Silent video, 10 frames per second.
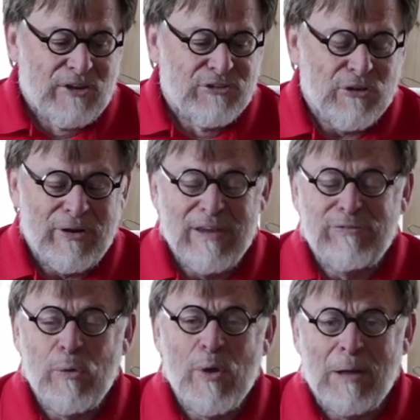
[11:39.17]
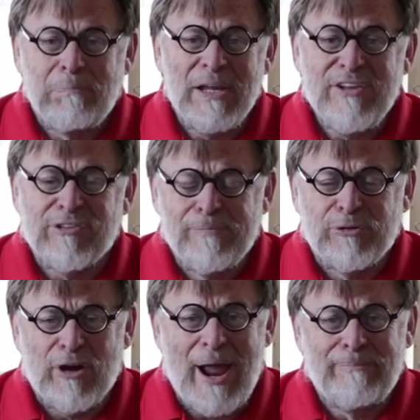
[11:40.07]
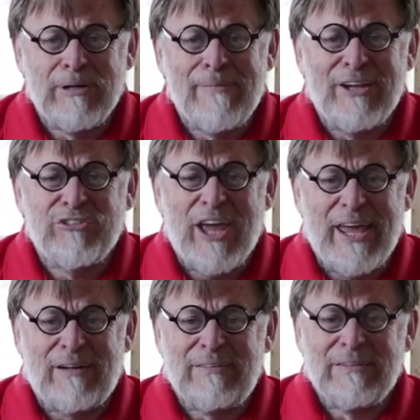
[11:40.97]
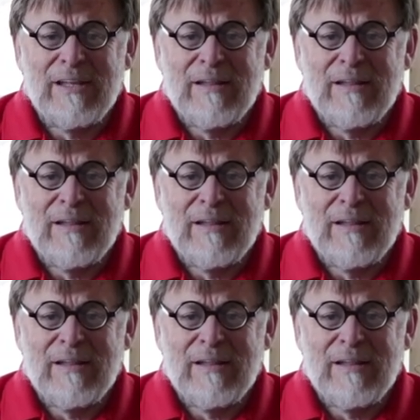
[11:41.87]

So if you will, please subscribe to my channel.